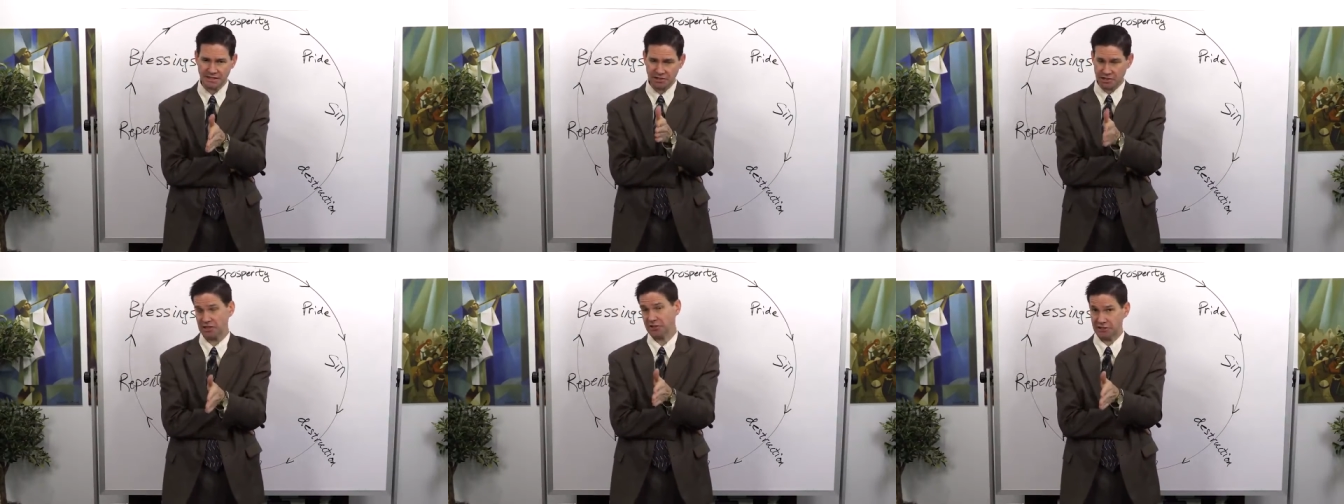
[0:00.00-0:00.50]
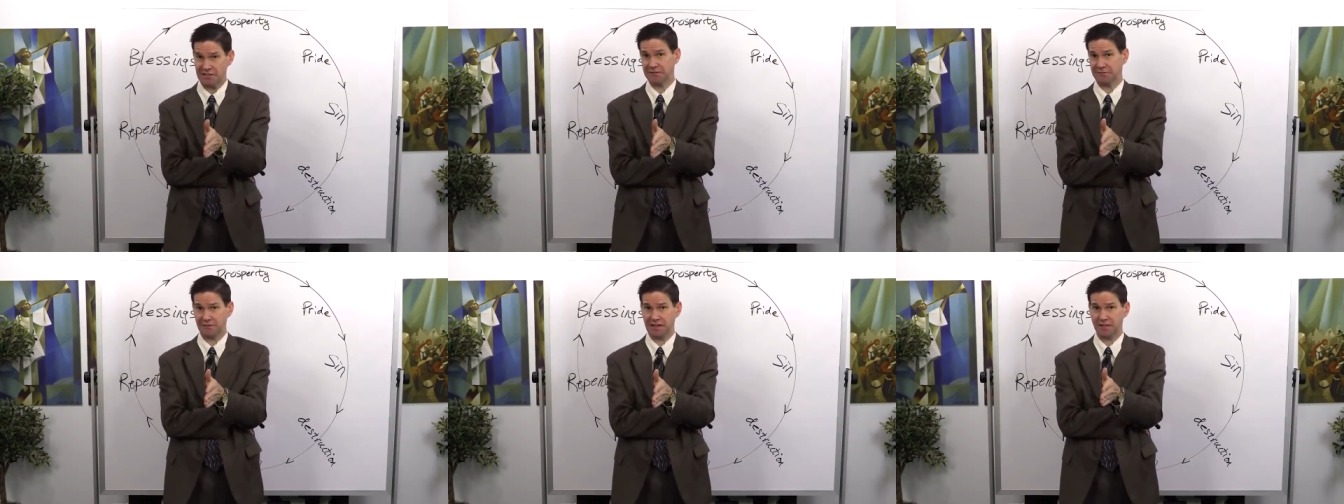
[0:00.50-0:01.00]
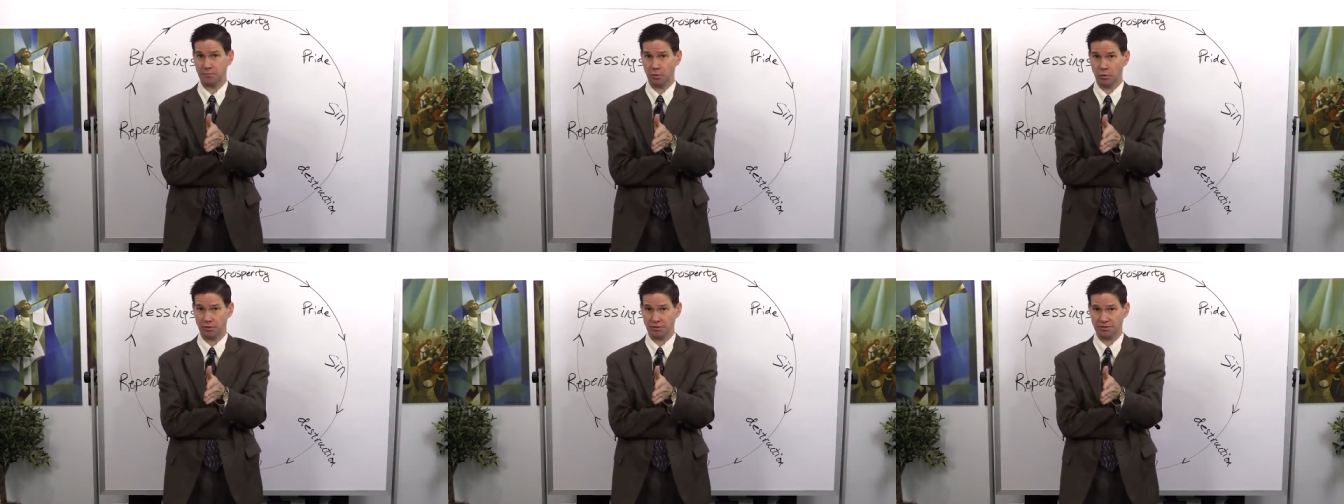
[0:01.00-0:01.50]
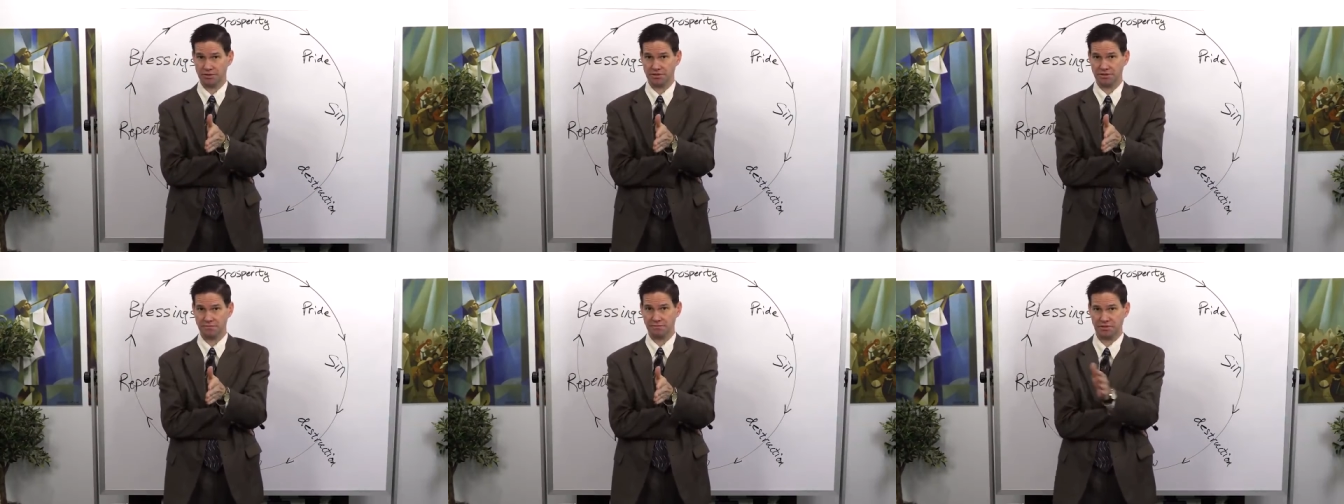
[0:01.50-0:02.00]
clearly defined
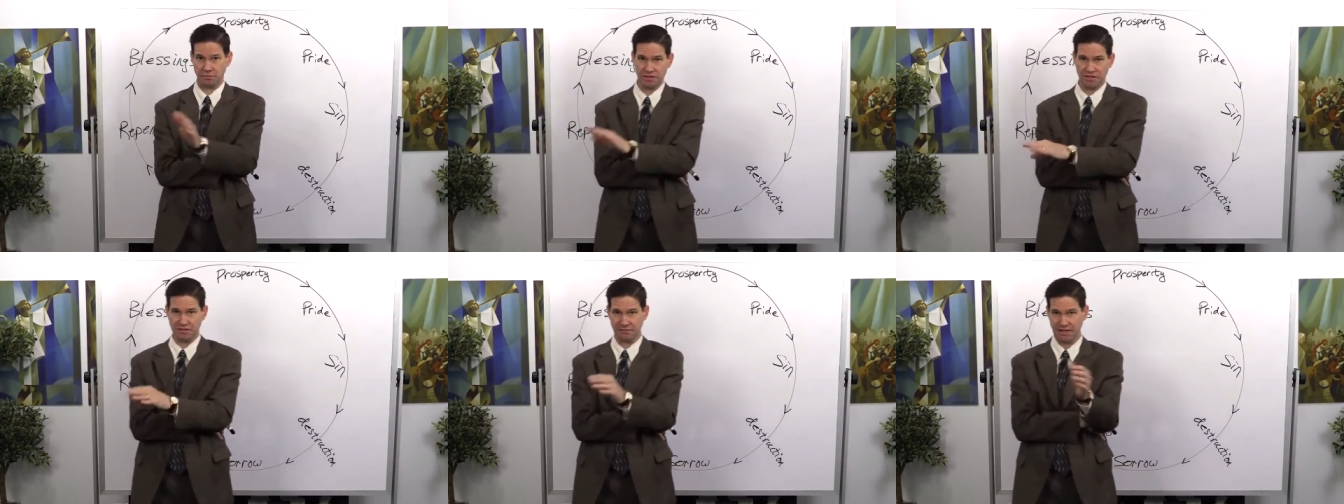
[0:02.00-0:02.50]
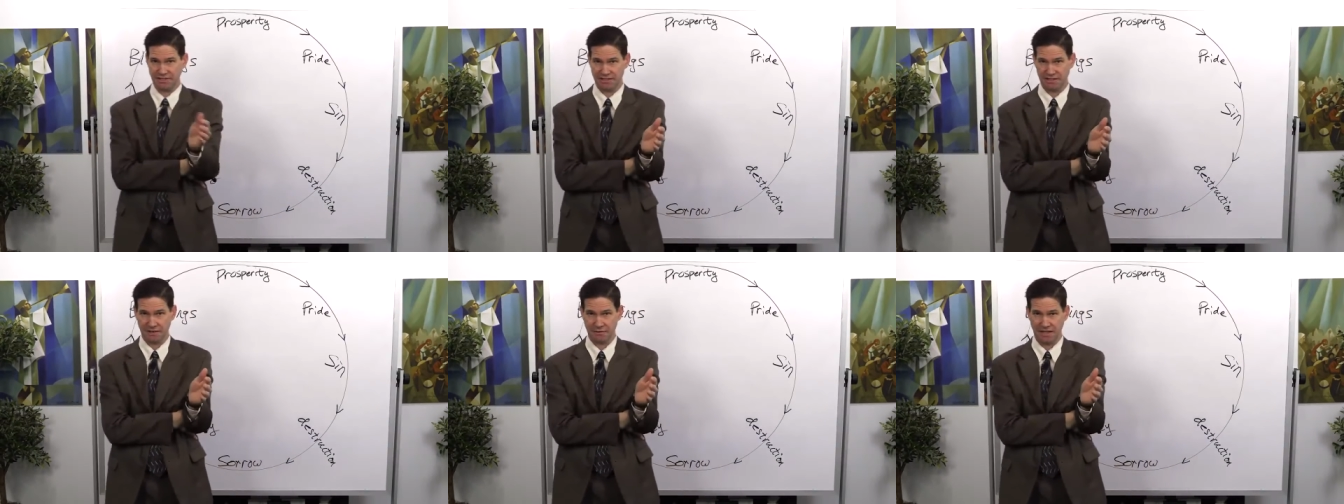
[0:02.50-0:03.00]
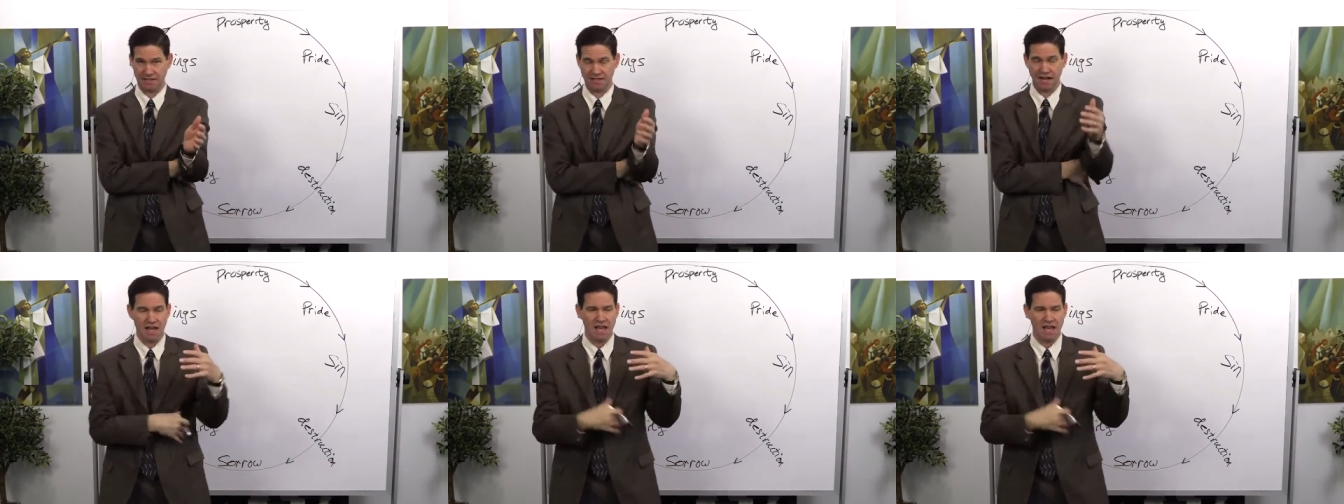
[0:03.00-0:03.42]
borders between the Nephites and the Lamanites.